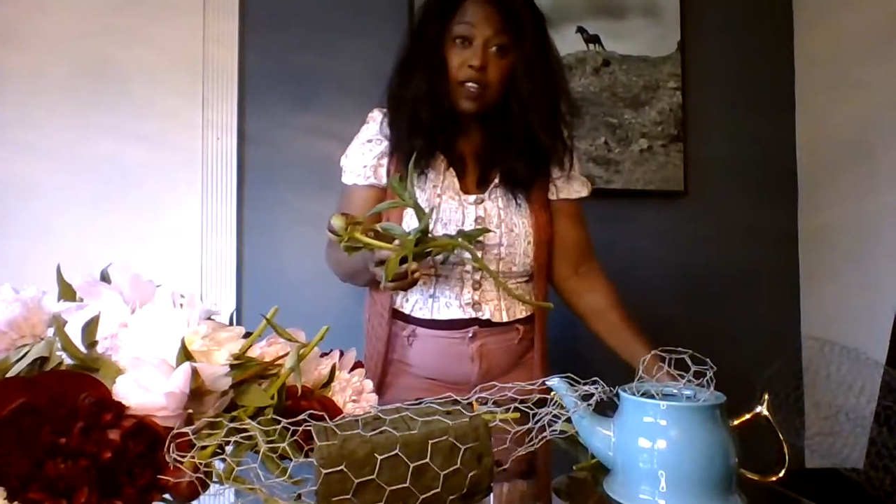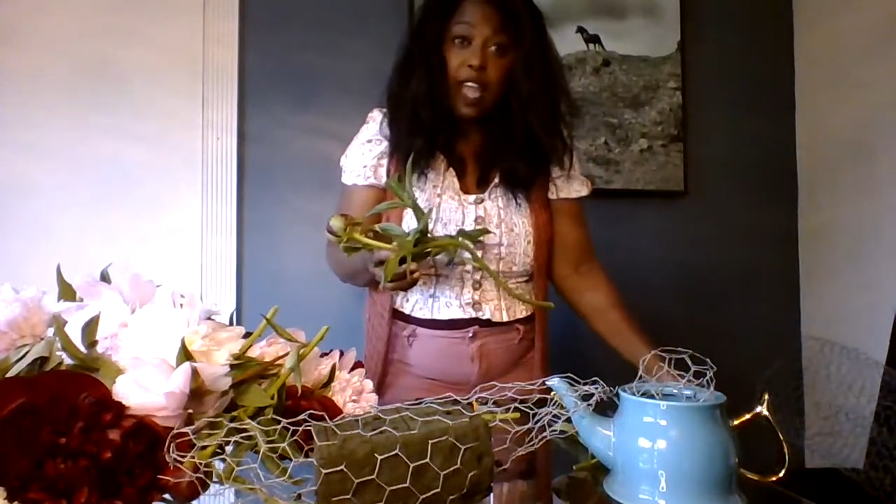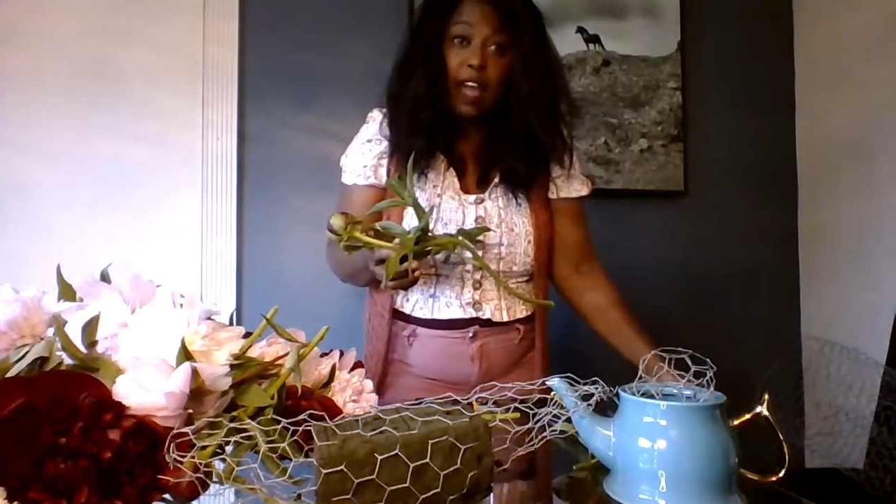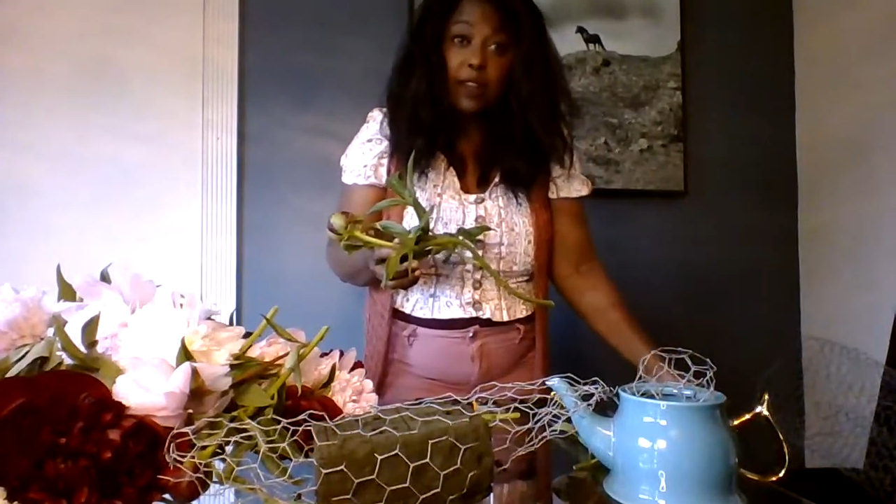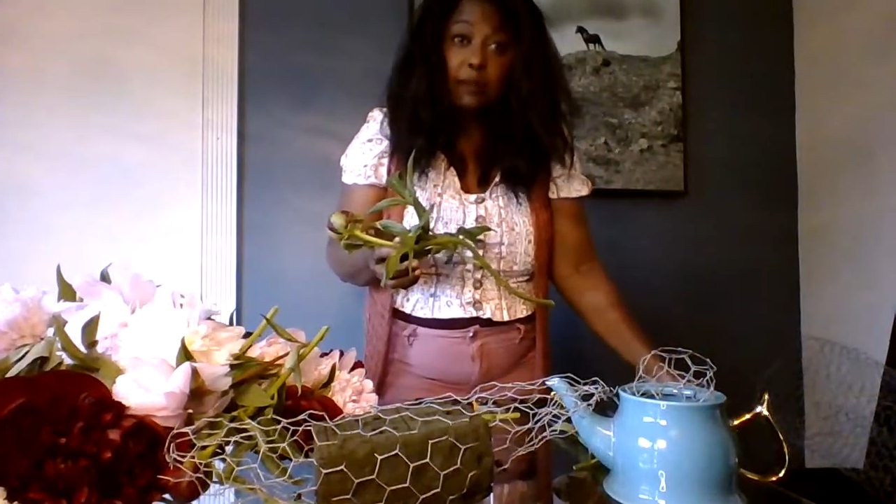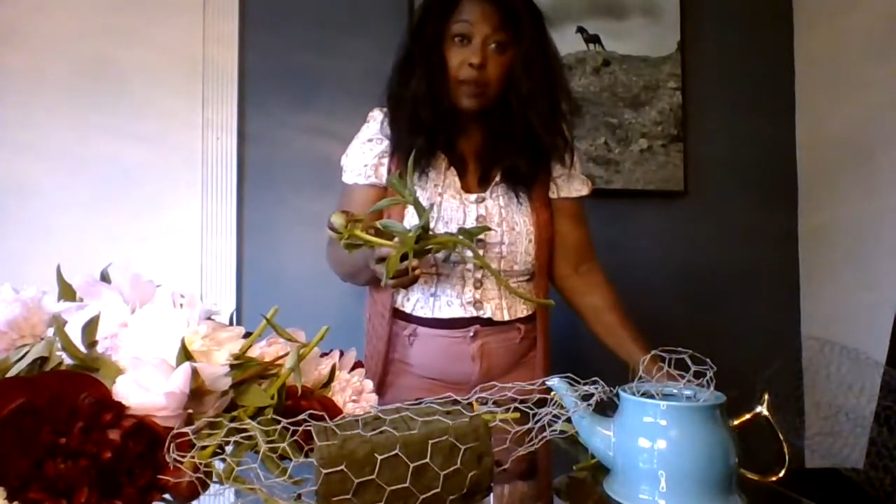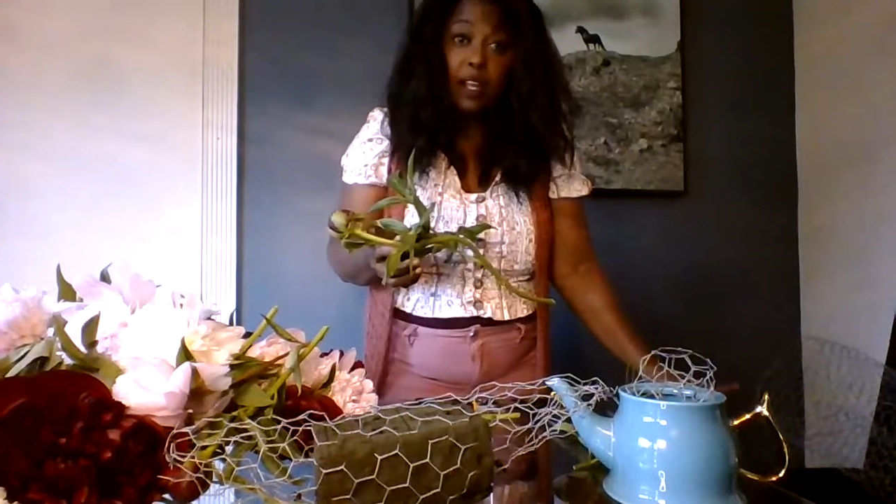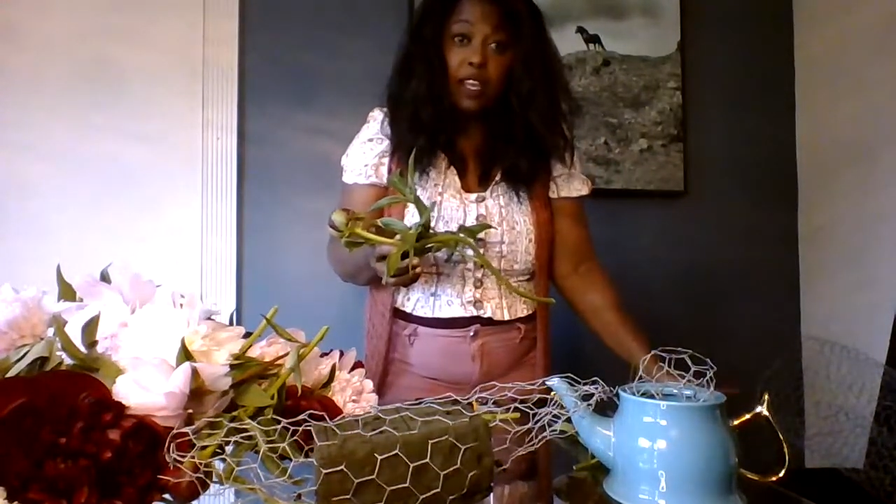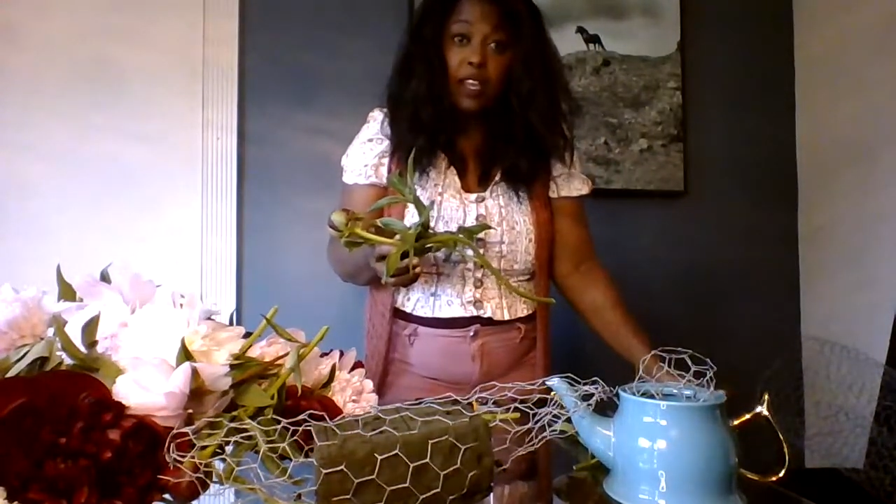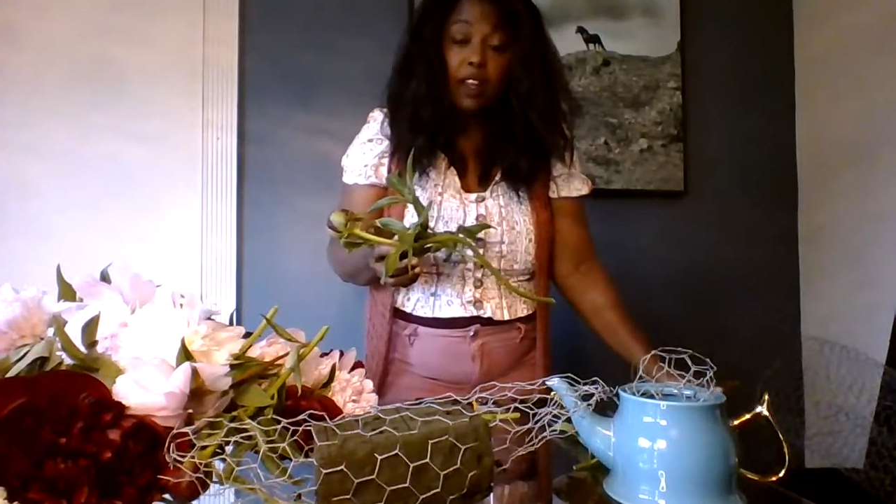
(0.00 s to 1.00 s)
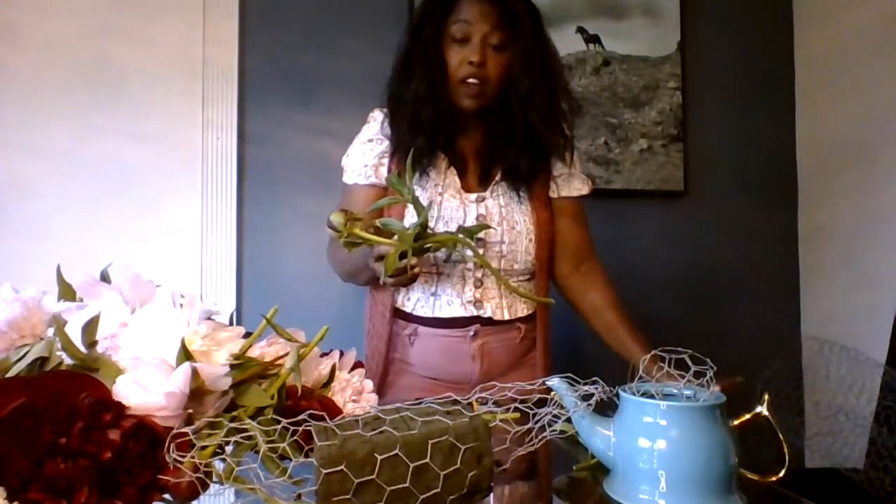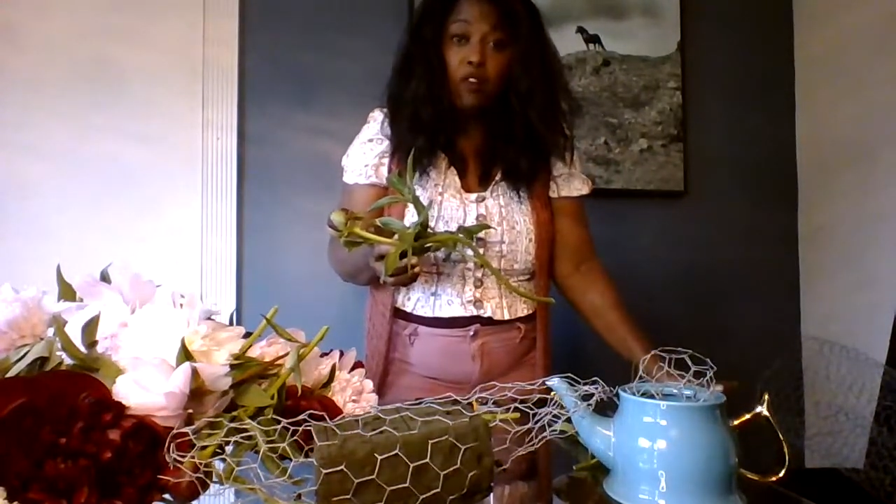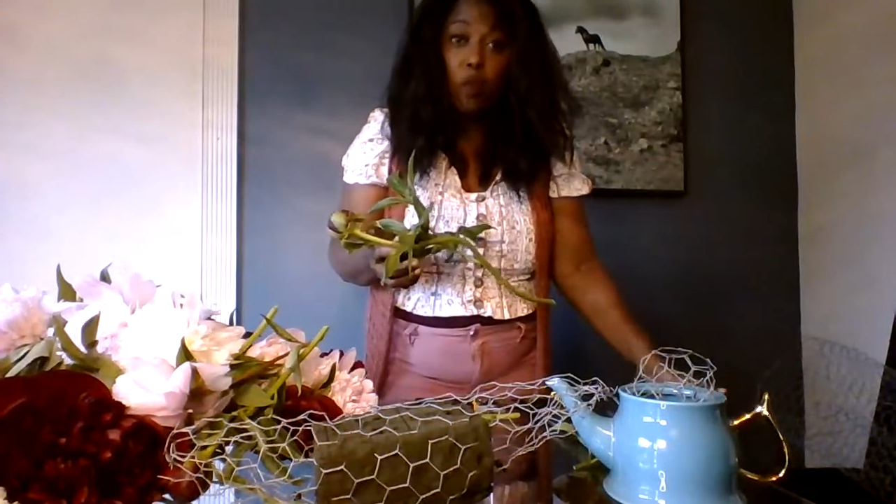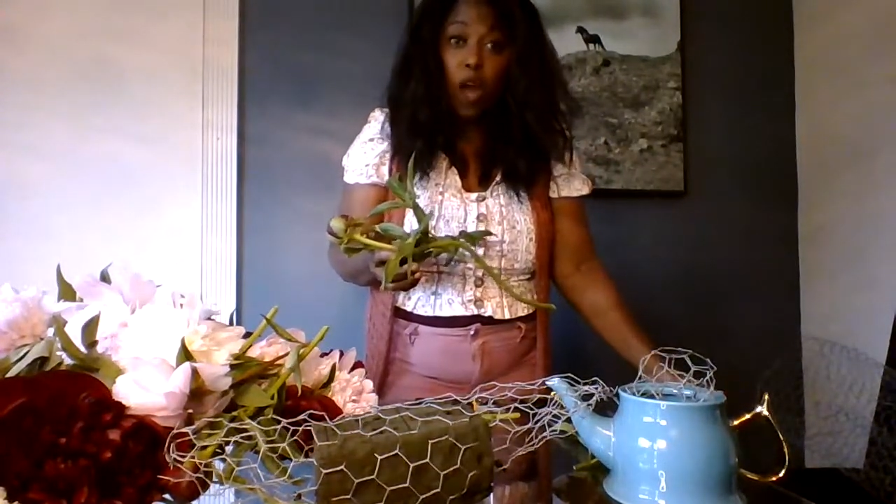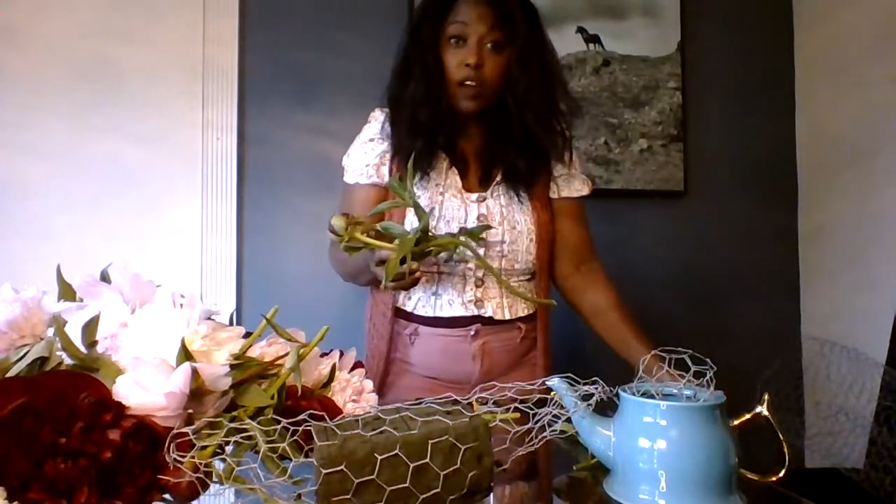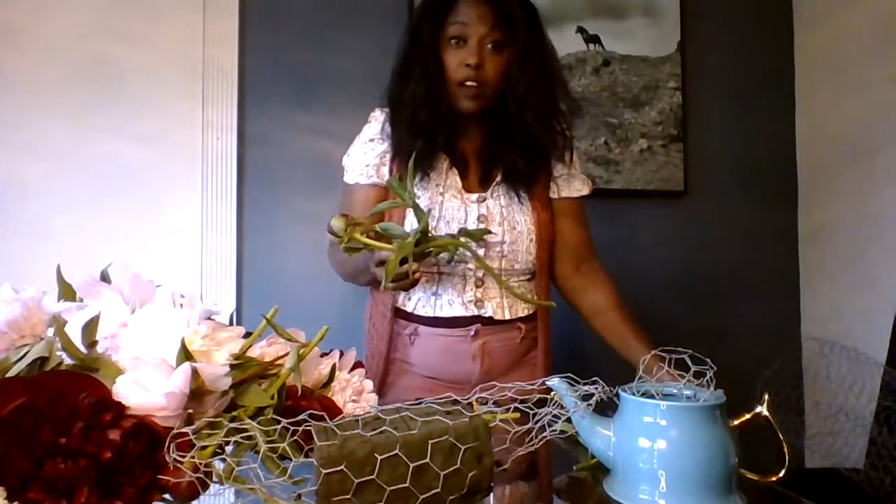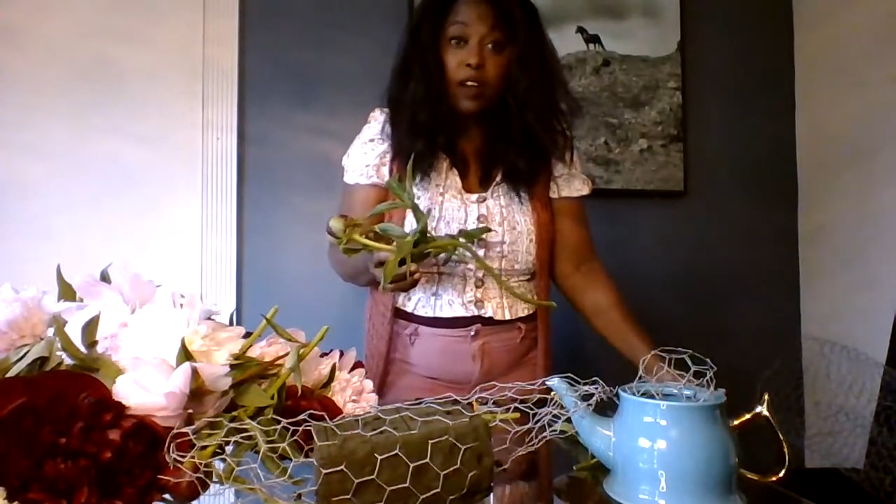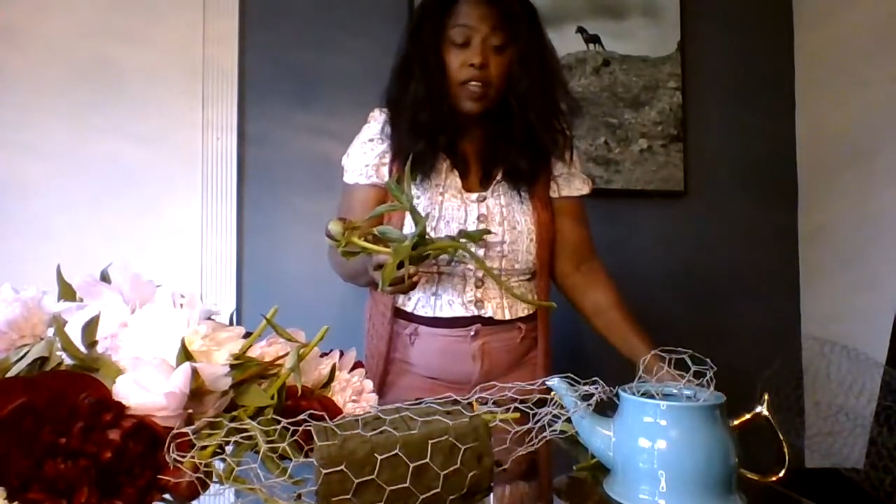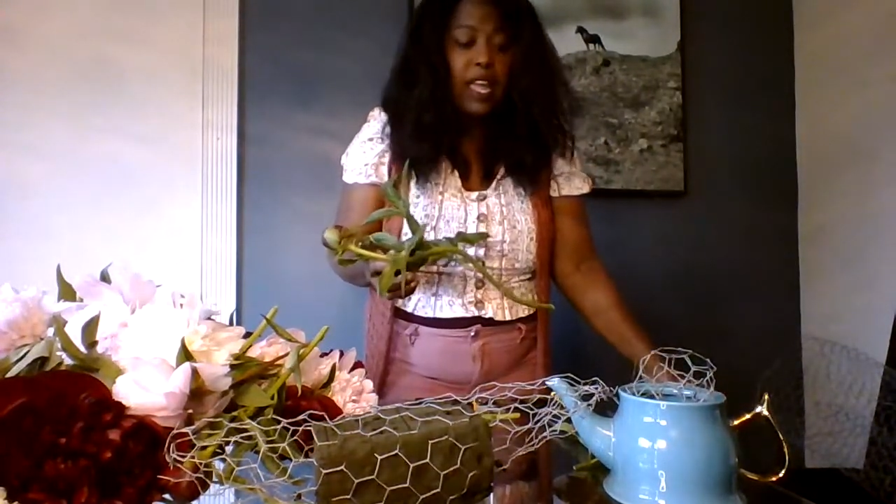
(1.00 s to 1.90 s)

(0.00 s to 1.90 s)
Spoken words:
gallon bucket of water,